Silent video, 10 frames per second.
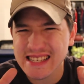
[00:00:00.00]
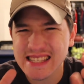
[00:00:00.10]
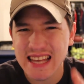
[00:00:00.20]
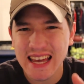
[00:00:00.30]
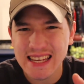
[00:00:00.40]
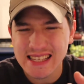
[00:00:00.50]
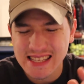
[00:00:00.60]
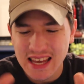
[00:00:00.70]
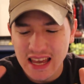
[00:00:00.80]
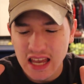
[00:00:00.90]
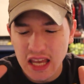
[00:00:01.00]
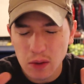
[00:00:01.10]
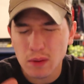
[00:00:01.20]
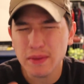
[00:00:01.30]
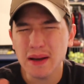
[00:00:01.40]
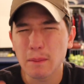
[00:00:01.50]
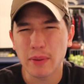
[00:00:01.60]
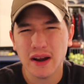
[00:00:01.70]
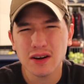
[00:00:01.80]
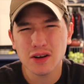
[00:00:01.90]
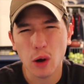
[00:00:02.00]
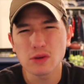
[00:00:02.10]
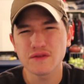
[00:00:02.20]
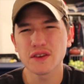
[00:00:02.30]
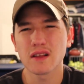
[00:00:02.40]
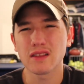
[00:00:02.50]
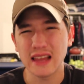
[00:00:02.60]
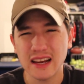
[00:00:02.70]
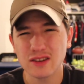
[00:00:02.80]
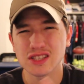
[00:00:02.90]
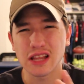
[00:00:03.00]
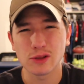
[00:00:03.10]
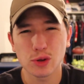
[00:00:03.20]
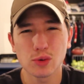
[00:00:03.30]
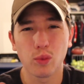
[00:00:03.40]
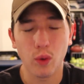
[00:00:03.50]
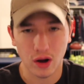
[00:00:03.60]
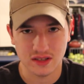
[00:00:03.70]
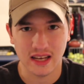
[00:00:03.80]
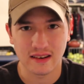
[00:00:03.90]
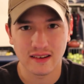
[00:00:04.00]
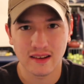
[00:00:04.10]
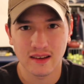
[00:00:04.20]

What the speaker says: says he would be a better coach for the Lakers than Luke Walton.